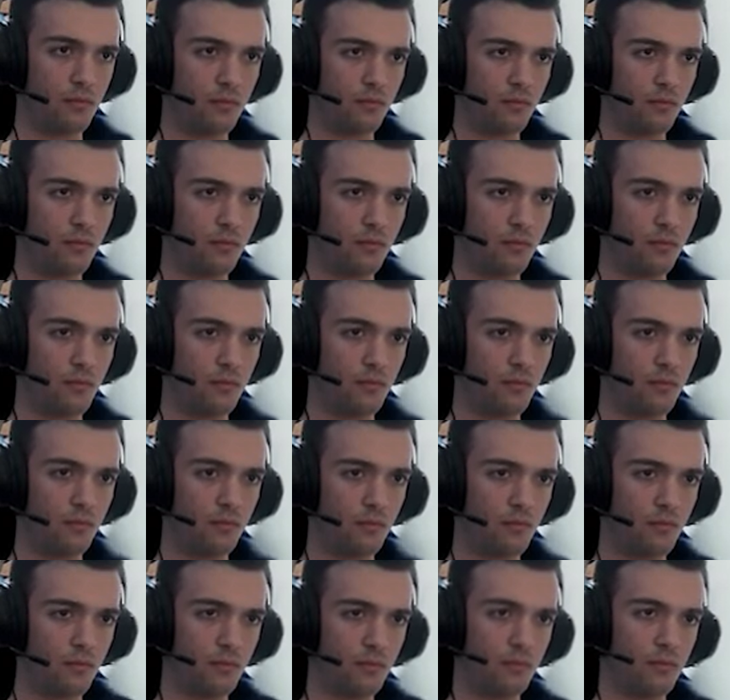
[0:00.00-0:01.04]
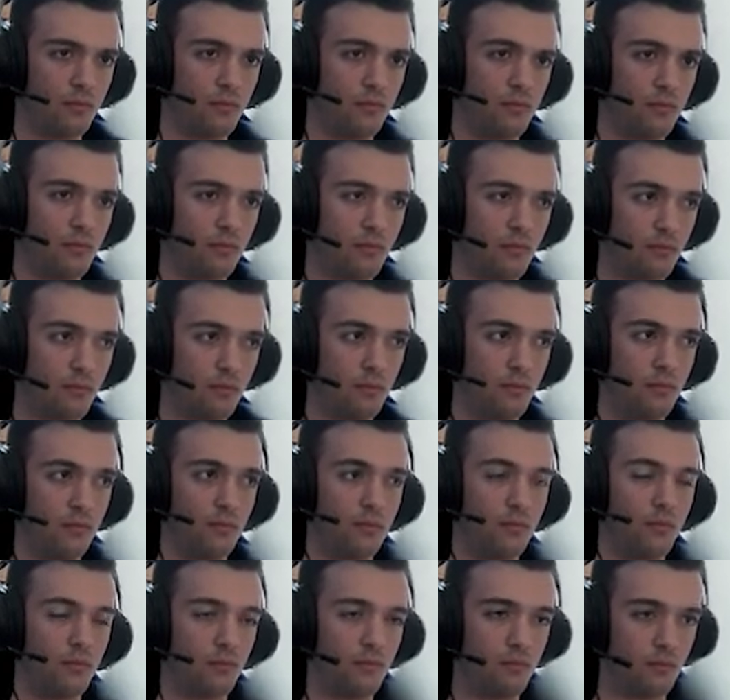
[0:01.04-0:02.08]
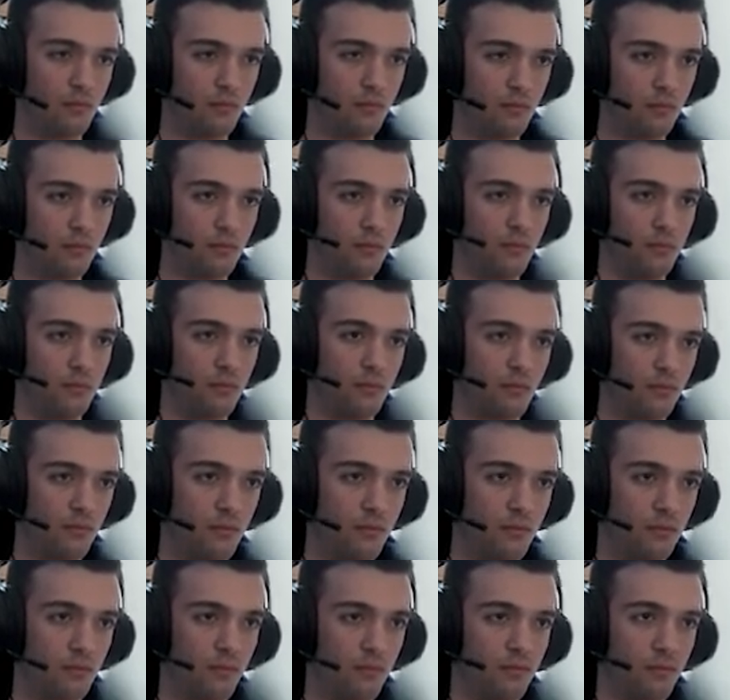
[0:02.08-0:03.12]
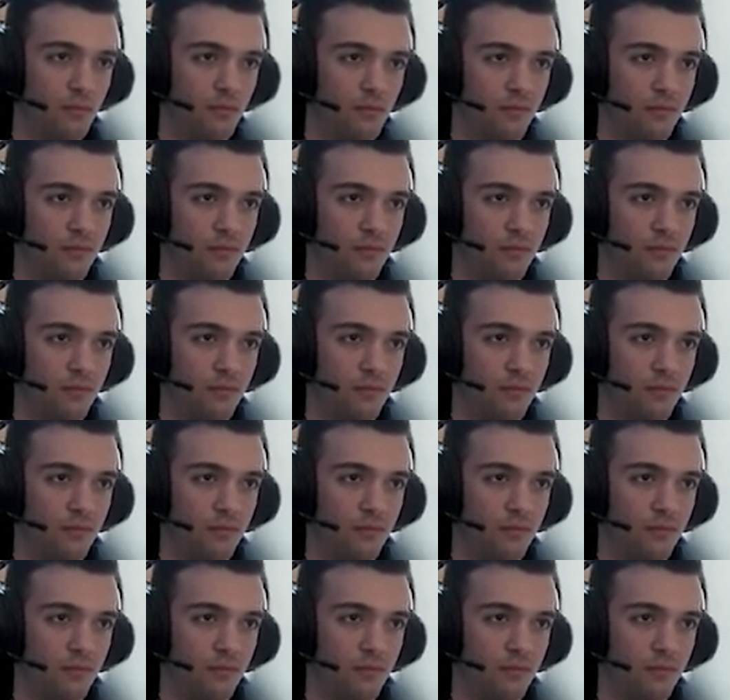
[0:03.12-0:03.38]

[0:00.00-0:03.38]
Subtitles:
The person shown says nothing.